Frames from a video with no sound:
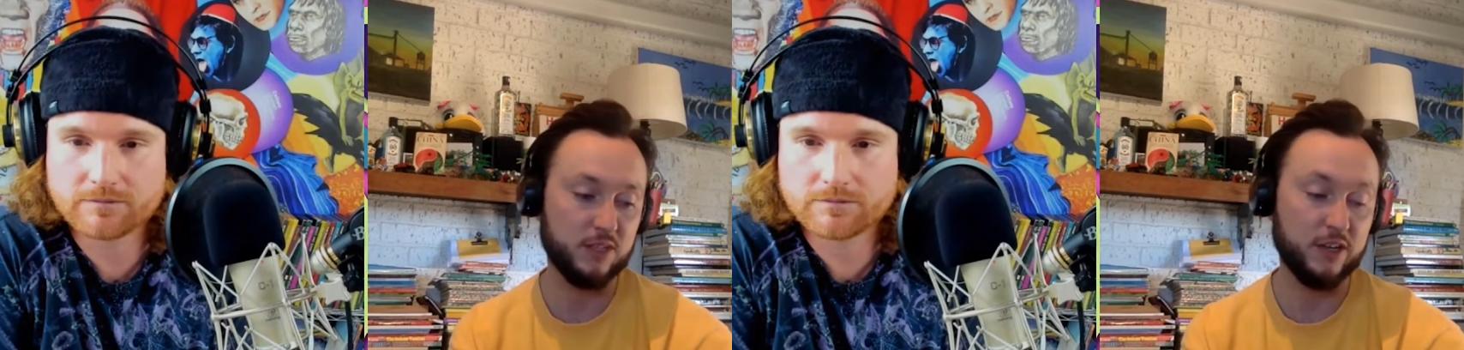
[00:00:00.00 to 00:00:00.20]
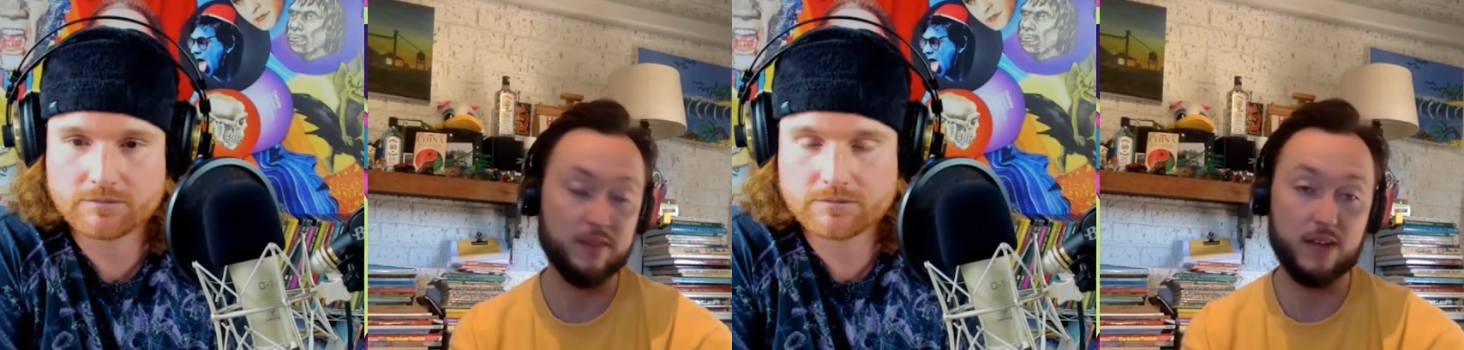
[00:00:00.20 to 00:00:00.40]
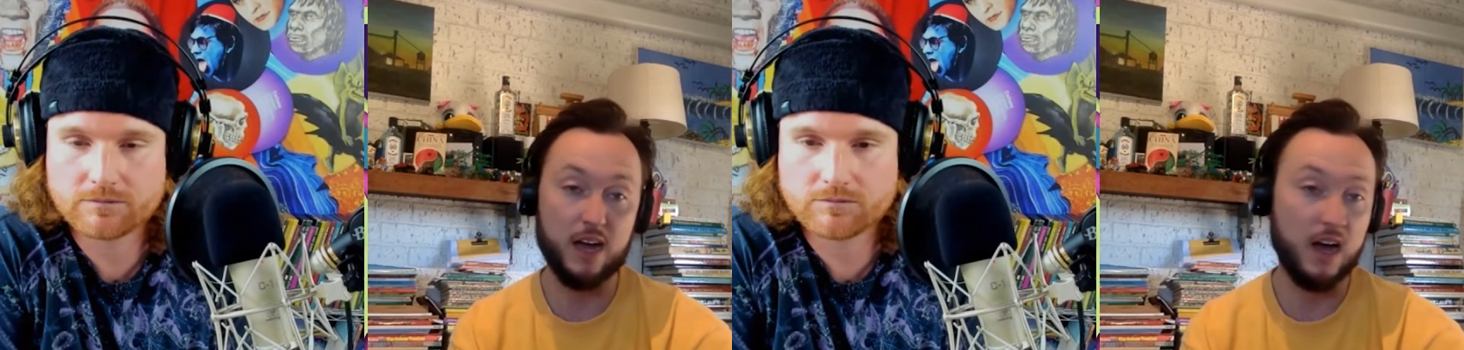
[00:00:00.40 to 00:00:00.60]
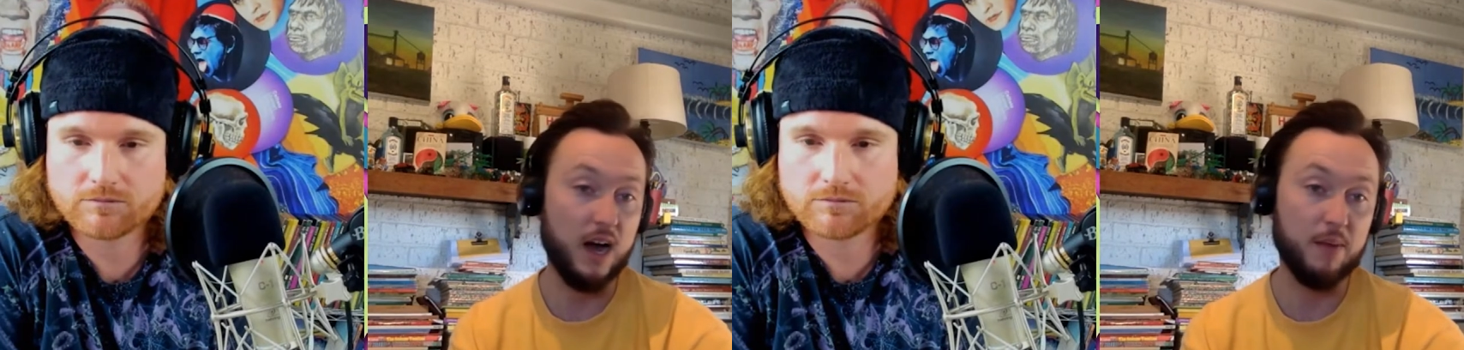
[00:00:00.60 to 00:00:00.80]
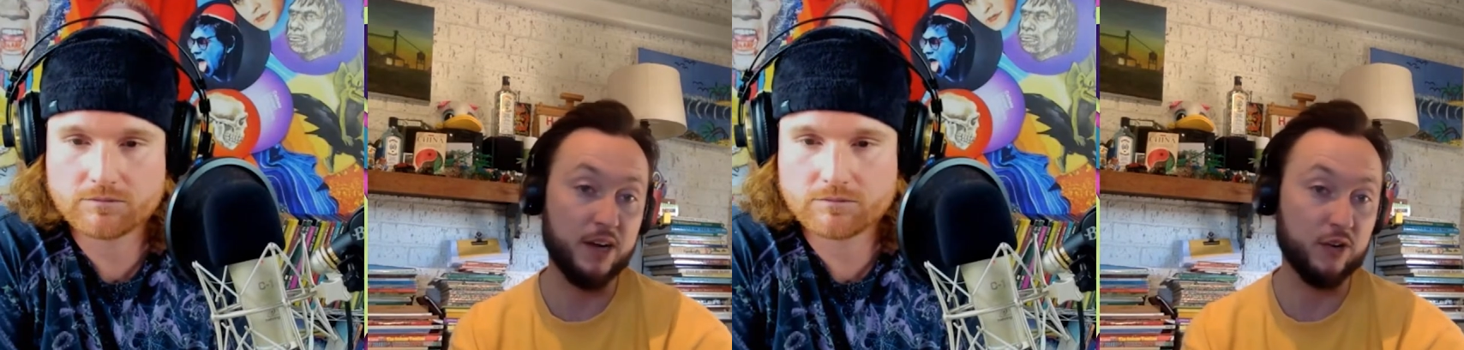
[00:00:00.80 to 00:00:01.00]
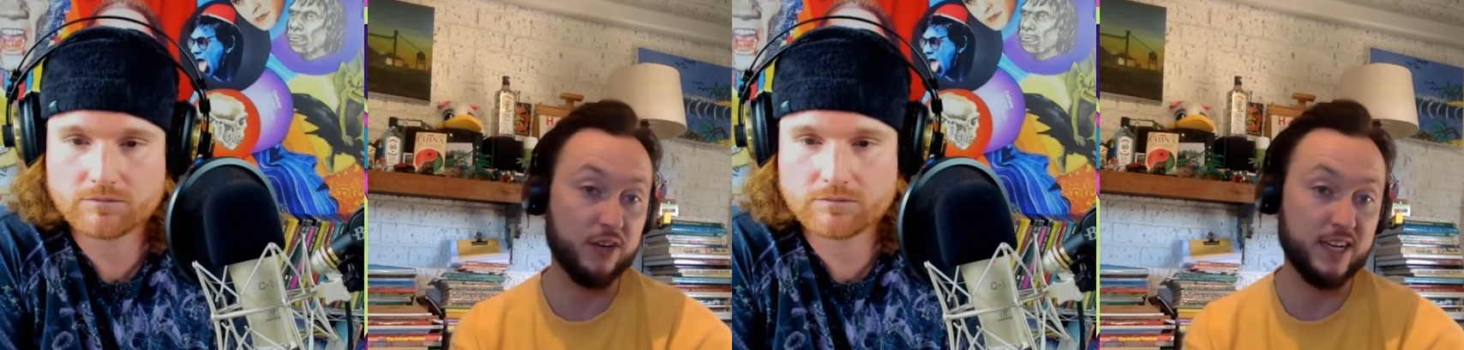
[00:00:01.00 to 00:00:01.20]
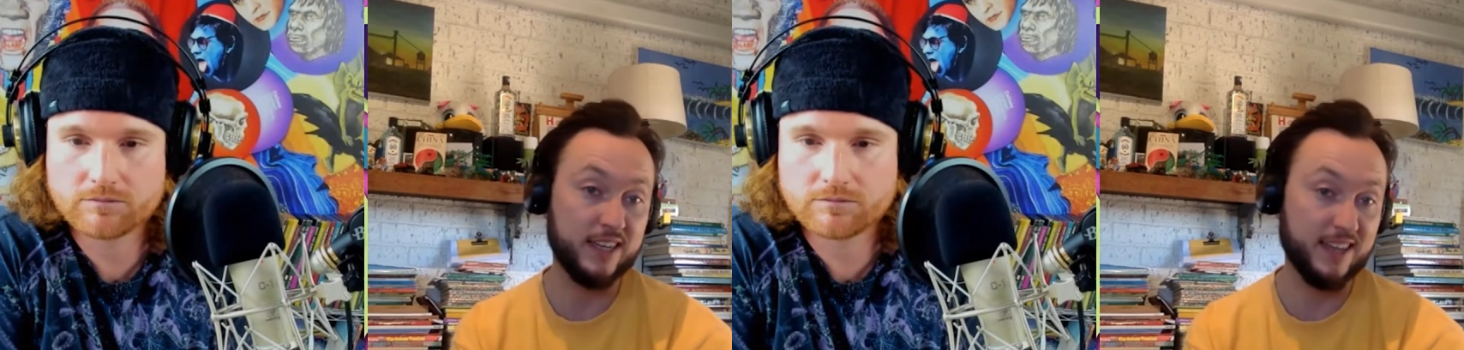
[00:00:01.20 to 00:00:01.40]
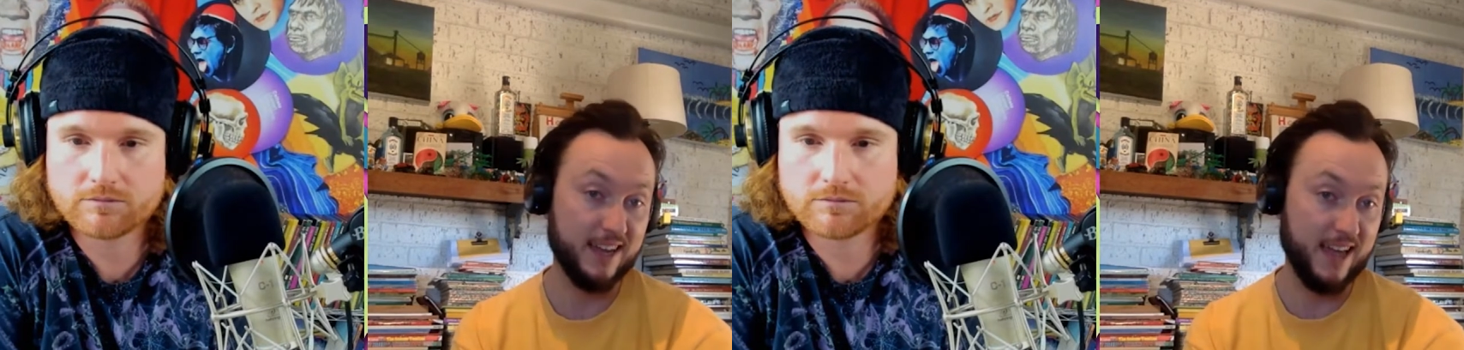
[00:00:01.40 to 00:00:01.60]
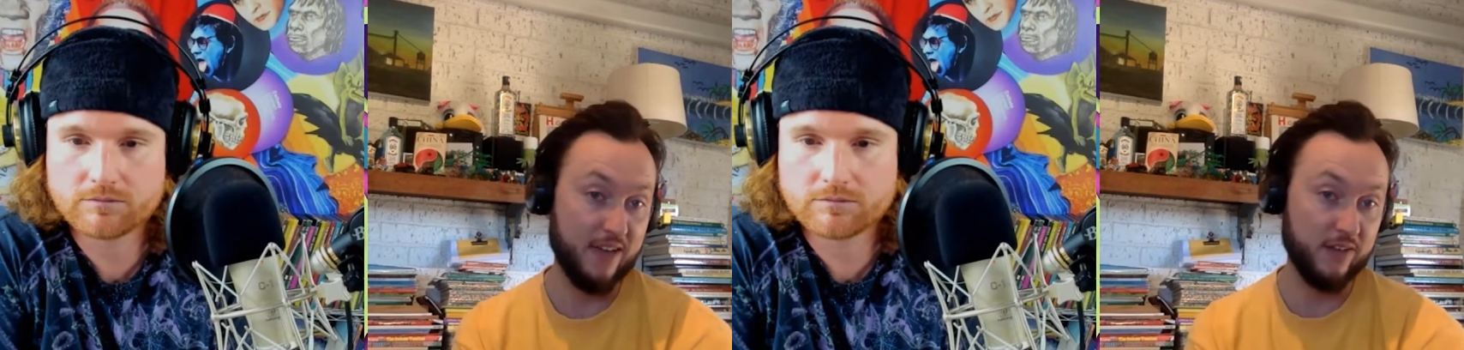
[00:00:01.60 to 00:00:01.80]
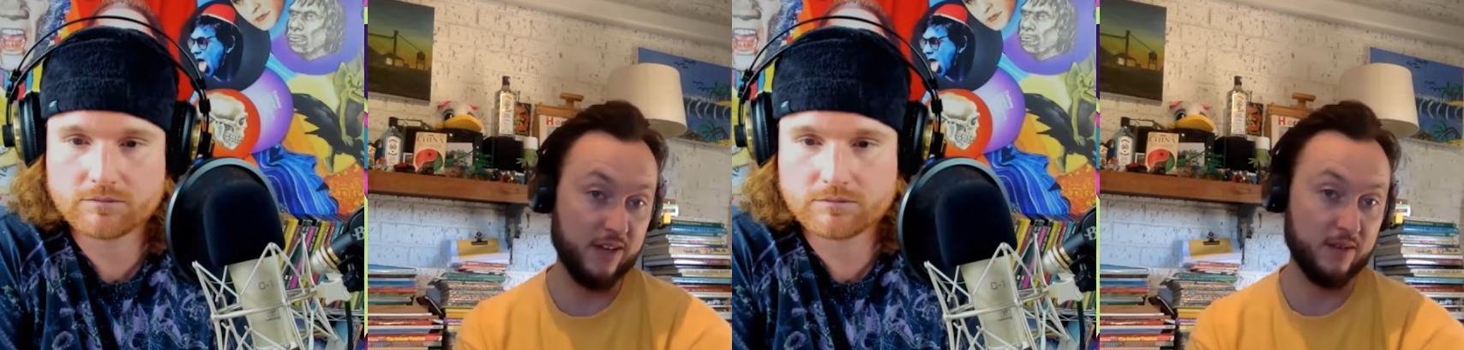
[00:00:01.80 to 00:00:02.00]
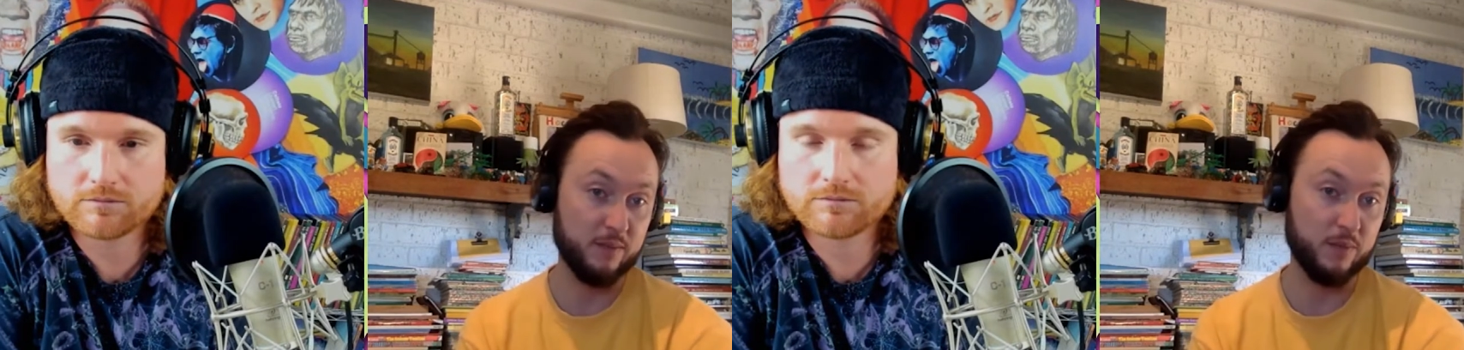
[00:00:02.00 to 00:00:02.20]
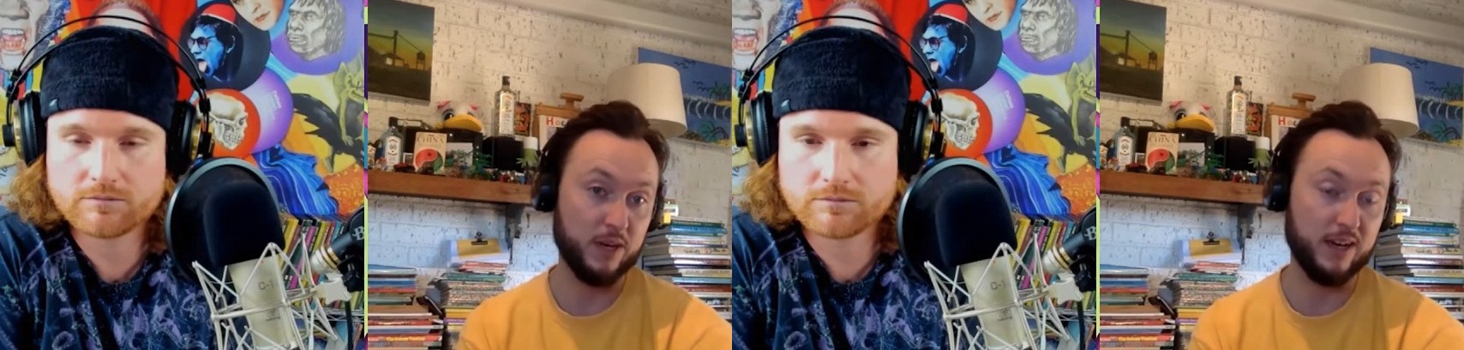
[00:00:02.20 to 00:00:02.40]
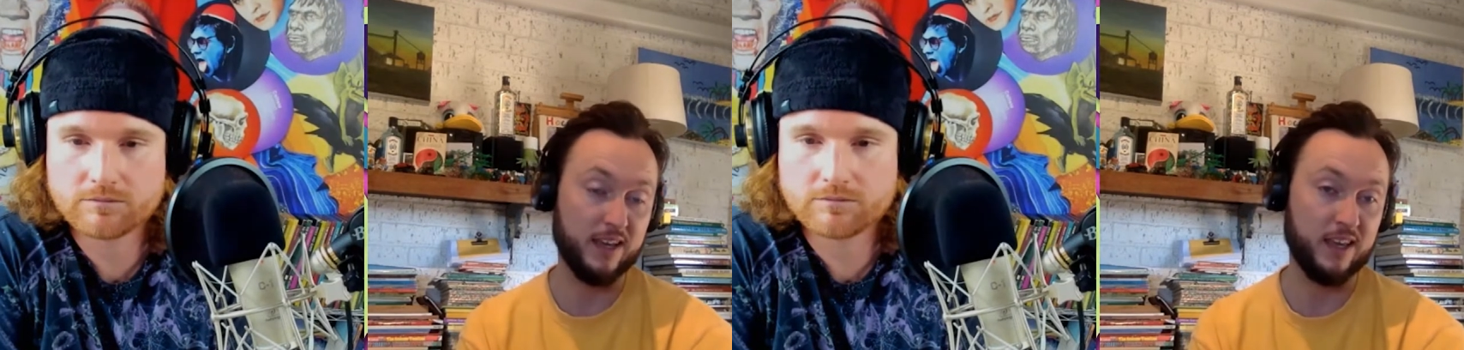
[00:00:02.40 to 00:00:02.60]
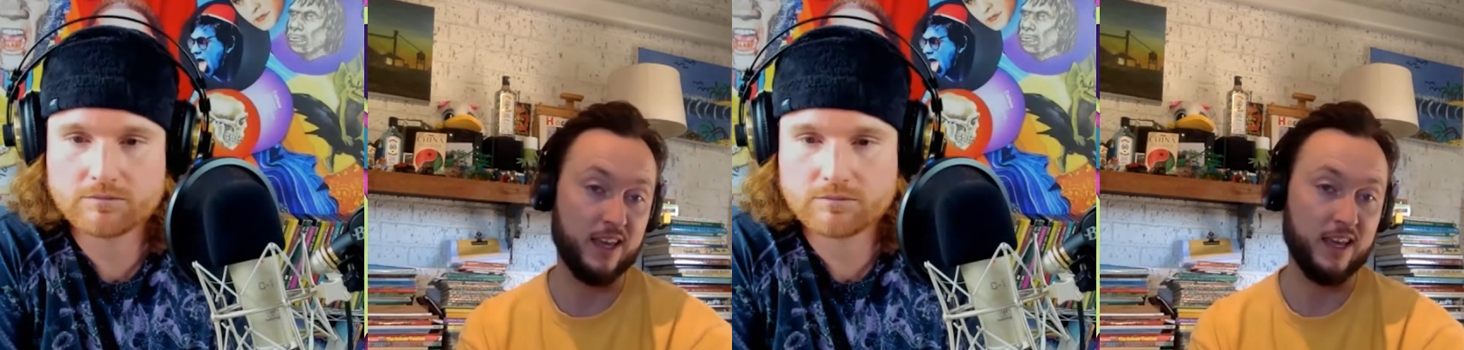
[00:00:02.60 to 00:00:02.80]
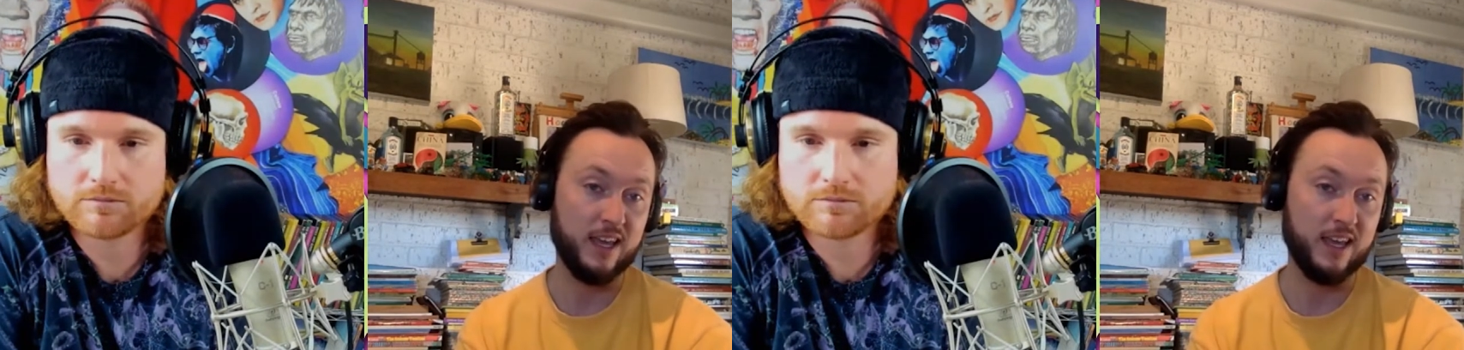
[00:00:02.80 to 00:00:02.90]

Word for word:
Speaker 1: you know I might not need that ever, but